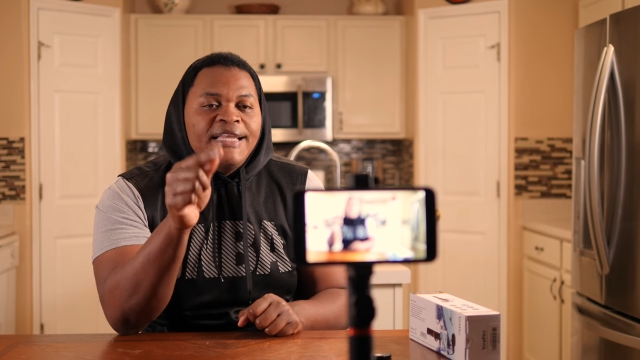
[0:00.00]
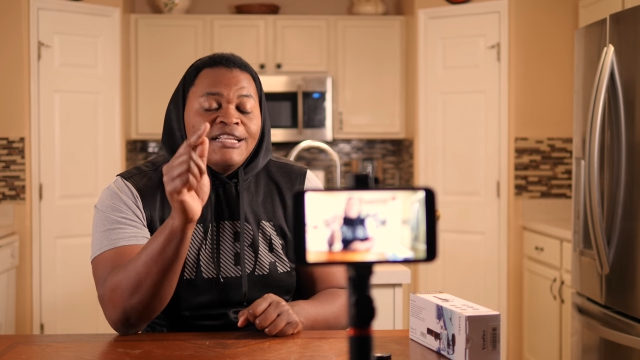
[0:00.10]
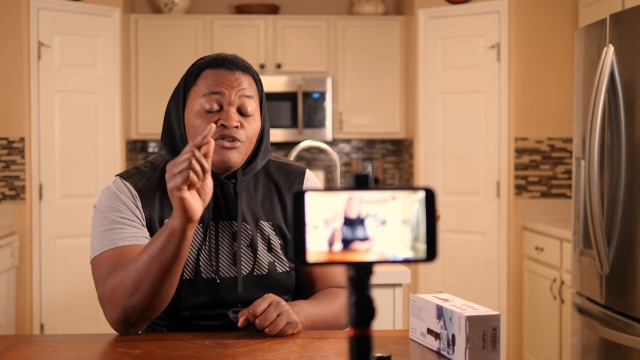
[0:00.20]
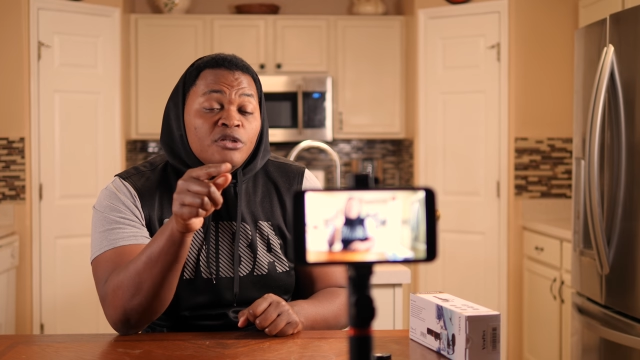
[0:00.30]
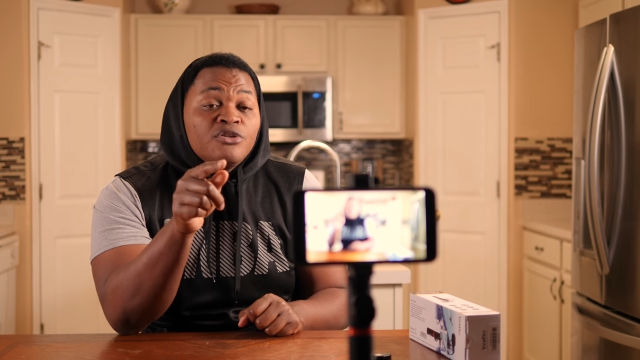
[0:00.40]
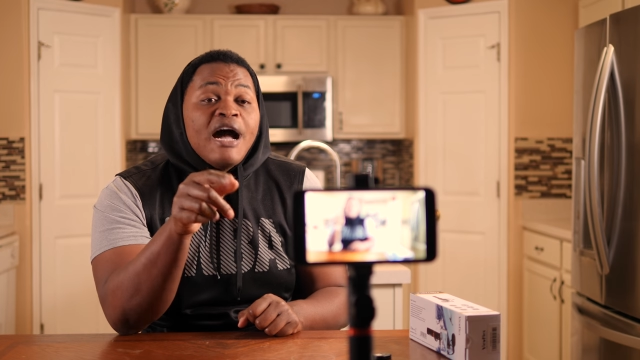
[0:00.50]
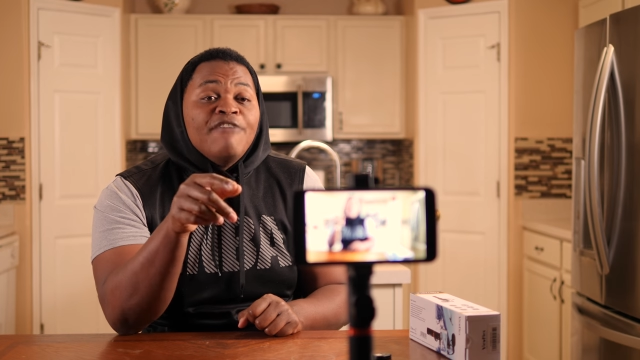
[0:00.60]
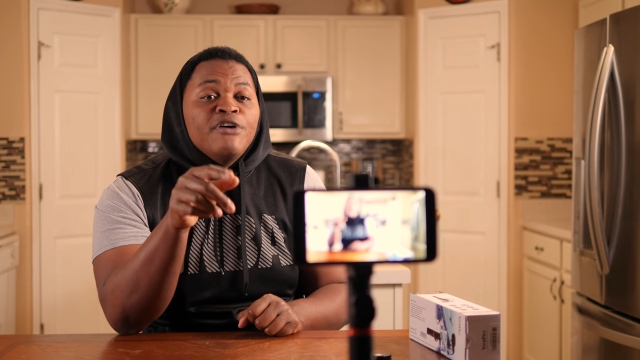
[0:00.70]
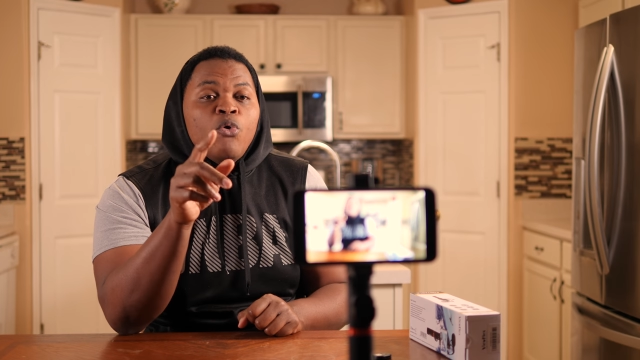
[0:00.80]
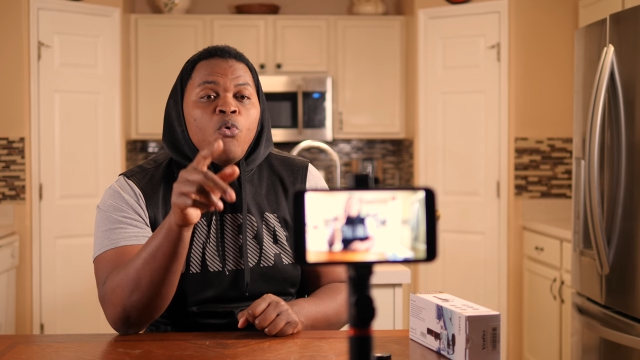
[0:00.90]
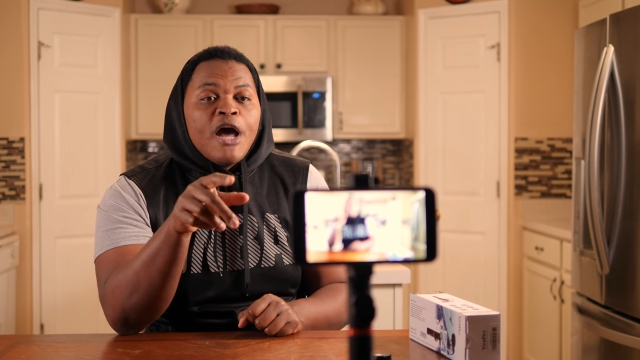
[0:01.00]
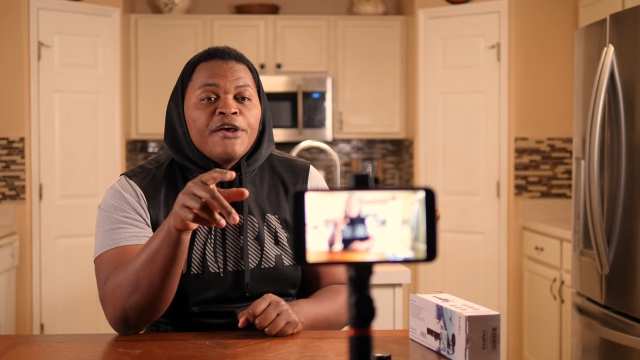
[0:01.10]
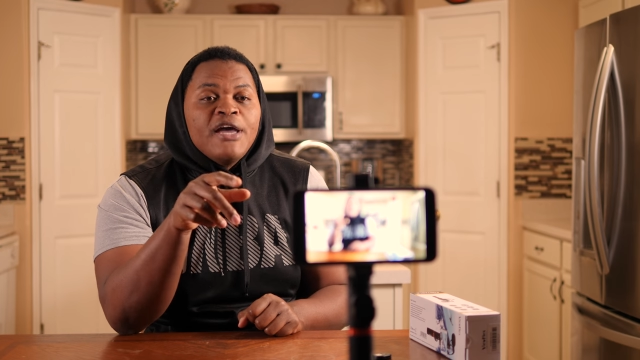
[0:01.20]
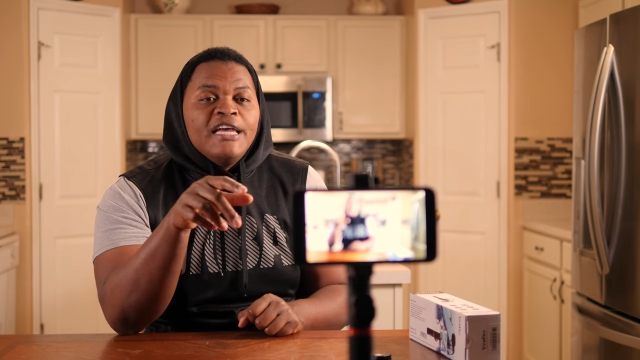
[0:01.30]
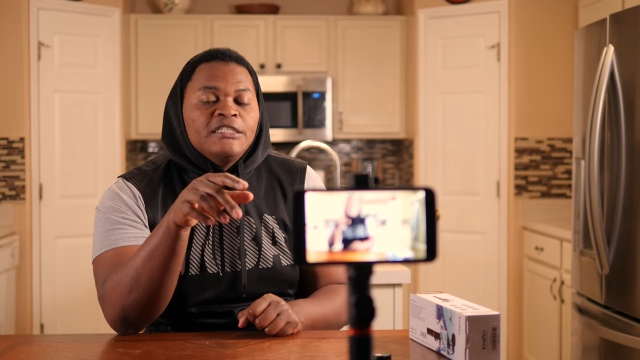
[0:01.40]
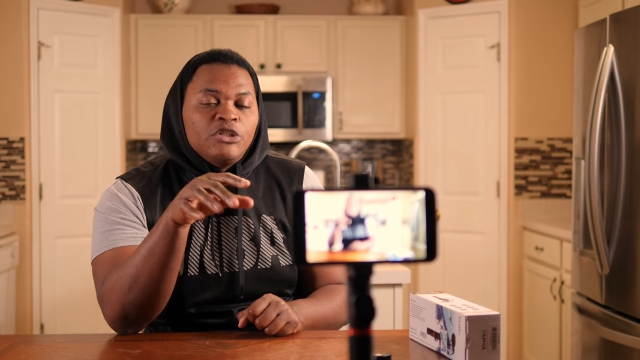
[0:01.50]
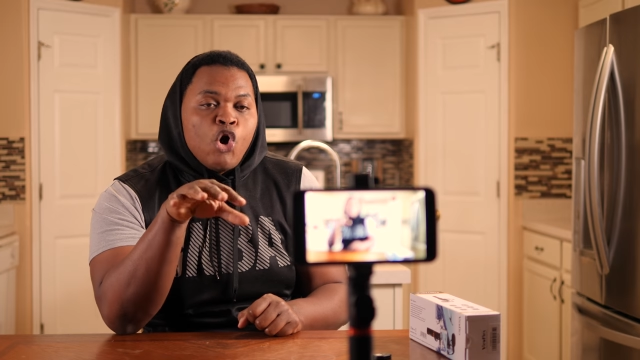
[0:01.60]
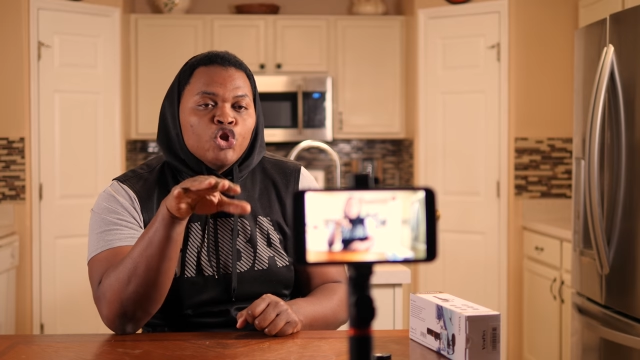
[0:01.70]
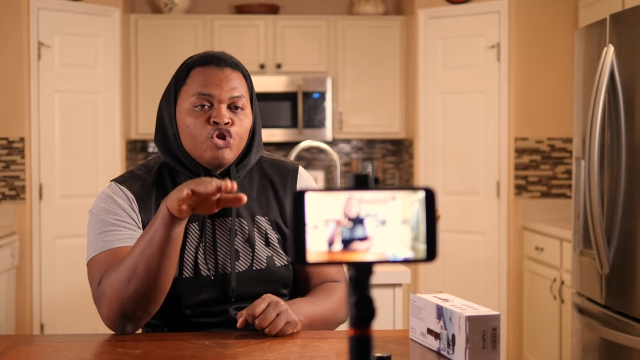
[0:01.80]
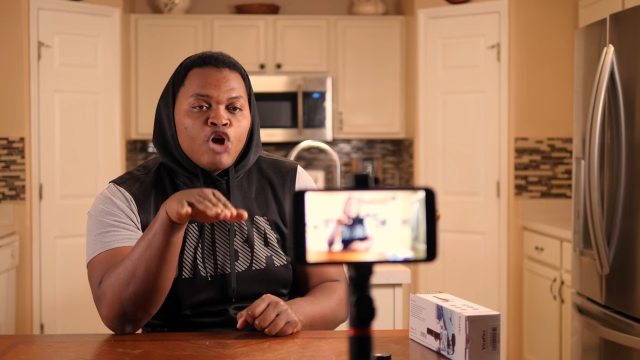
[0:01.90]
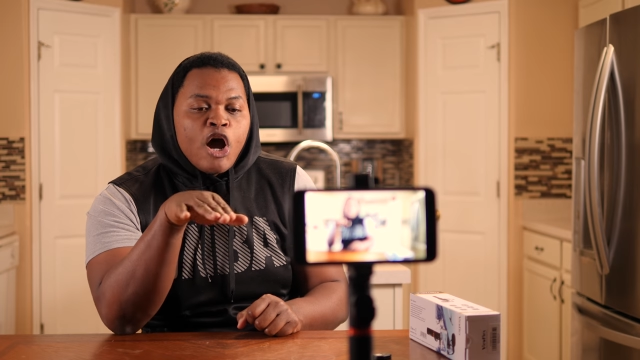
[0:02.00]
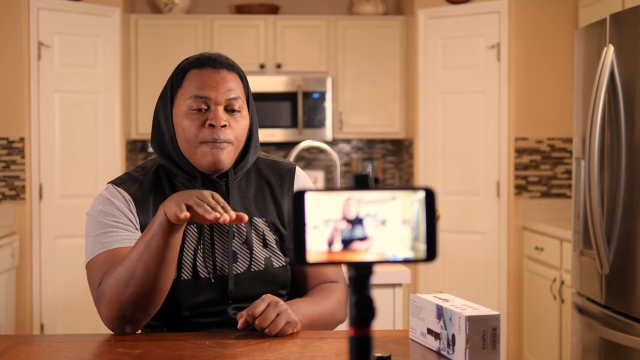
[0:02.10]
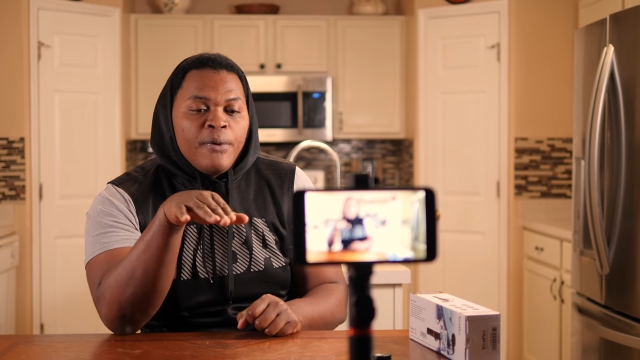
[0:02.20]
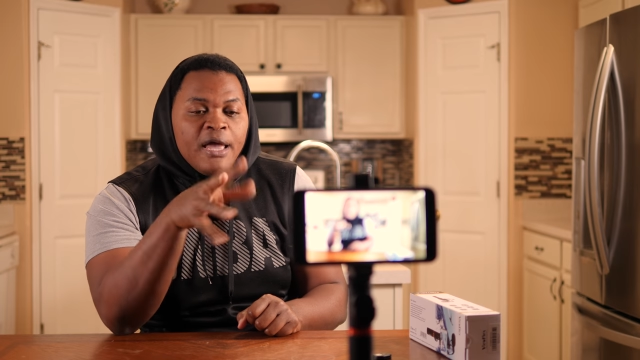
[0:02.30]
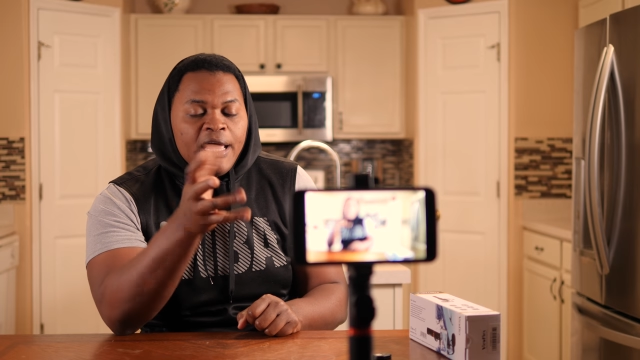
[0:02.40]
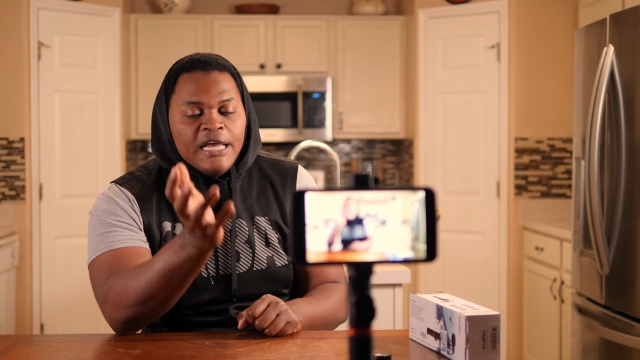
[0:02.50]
That's also have a quarter inch on top